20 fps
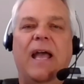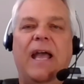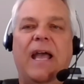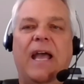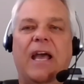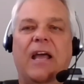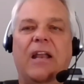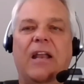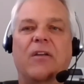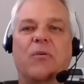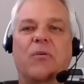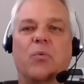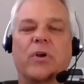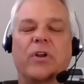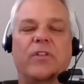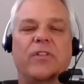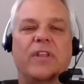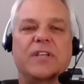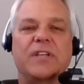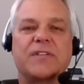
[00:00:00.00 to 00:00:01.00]
And
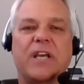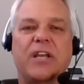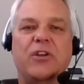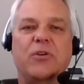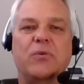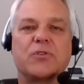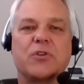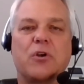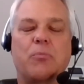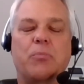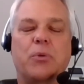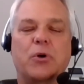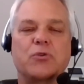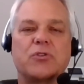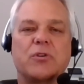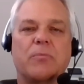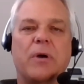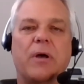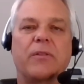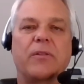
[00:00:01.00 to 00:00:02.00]
one of the things I do is I'll
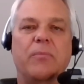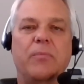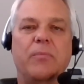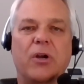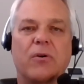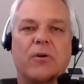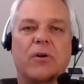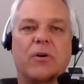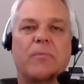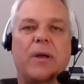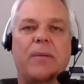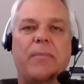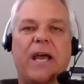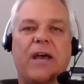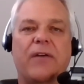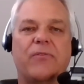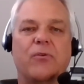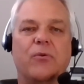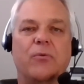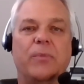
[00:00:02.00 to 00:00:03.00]
post them on the mirror in my
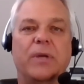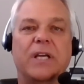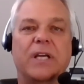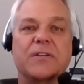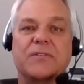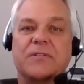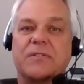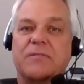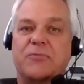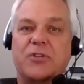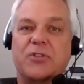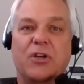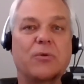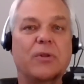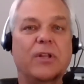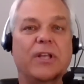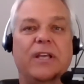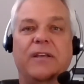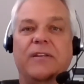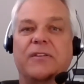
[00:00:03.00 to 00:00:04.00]
bathroom, because
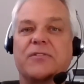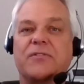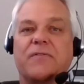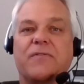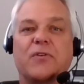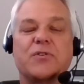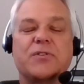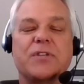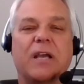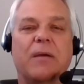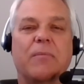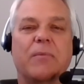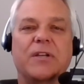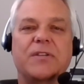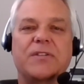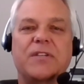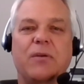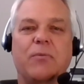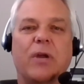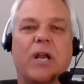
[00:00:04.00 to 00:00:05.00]
generally it's the first thing I'm going
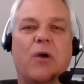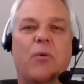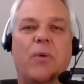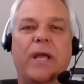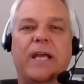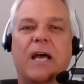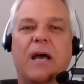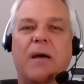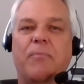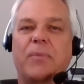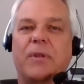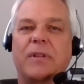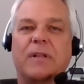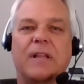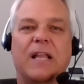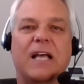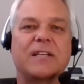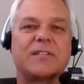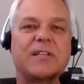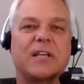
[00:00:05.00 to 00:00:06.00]
to see when I wake up and the
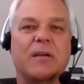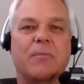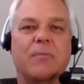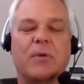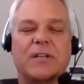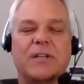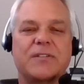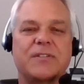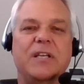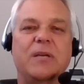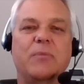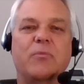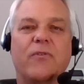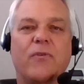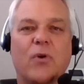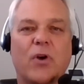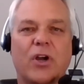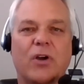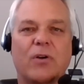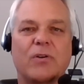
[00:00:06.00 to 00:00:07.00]
last thing I'm going to see
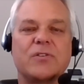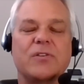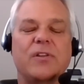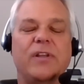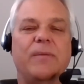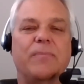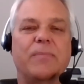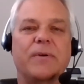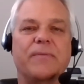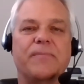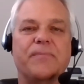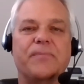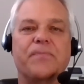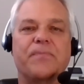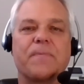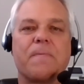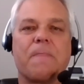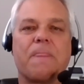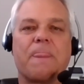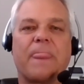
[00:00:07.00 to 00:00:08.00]
before I go to sleep.
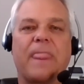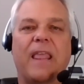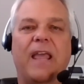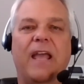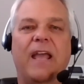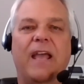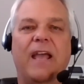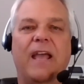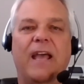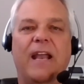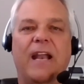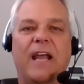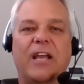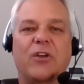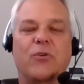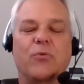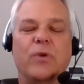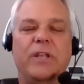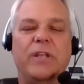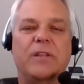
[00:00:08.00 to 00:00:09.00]
And I
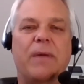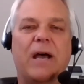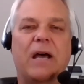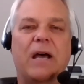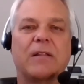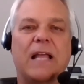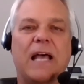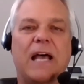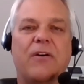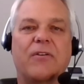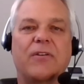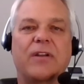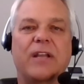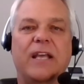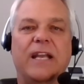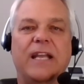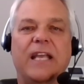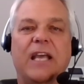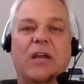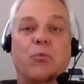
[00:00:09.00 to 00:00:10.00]
can read them out loud,
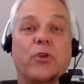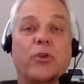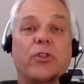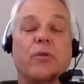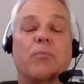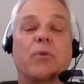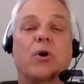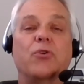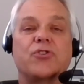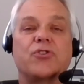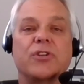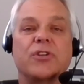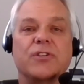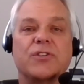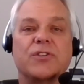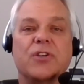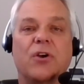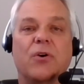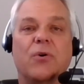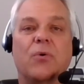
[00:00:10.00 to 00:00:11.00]
and again, with emotion.
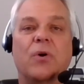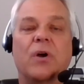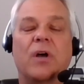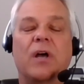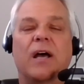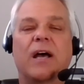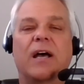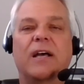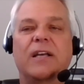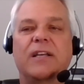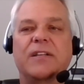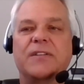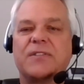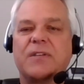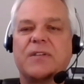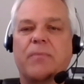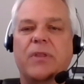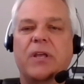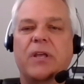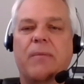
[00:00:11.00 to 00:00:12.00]
So it's
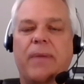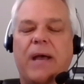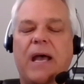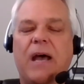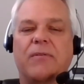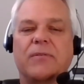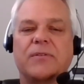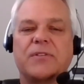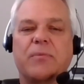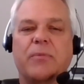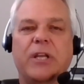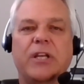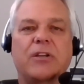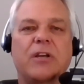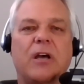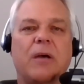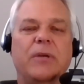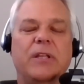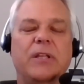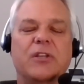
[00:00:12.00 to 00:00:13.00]
something about, somebody
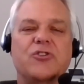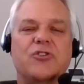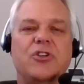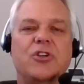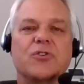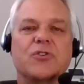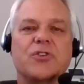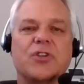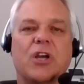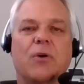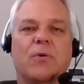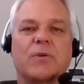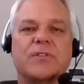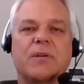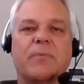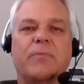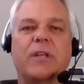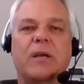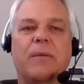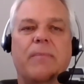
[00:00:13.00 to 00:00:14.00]
taught me this years ago,
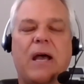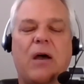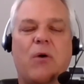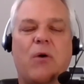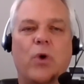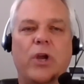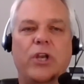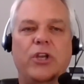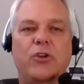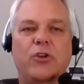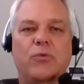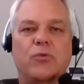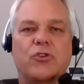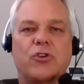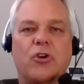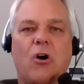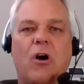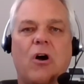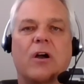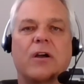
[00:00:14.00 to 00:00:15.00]
it's something about when you
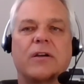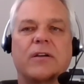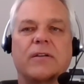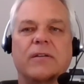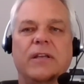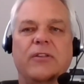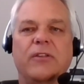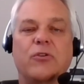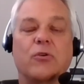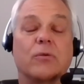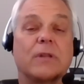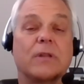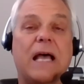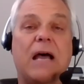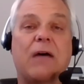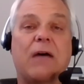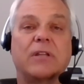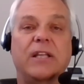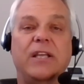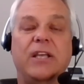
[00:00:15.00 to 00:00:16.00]
talk either
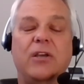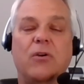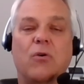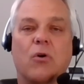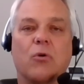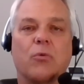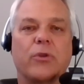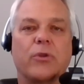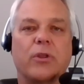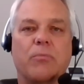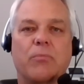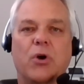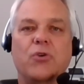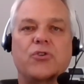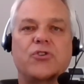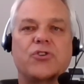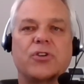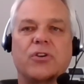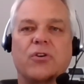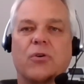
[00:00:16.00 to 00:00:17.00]
loudly or with
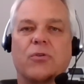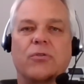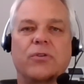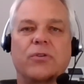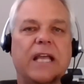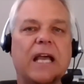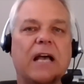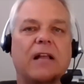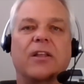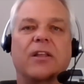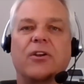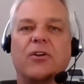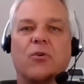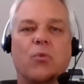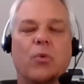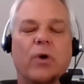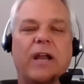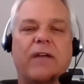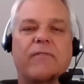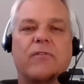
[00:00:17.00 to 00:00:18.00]
emotion or yell it
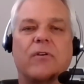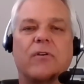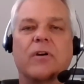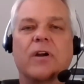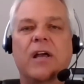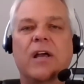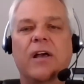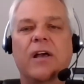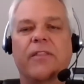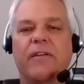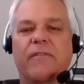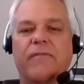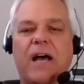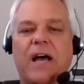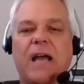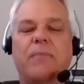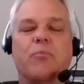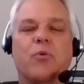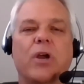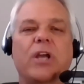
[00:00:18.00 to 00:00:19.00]
or whatever, the
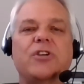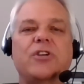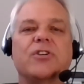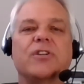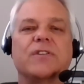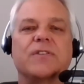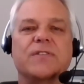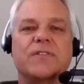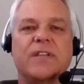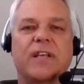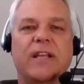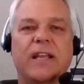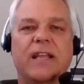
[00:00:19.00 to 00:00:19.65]
vibrations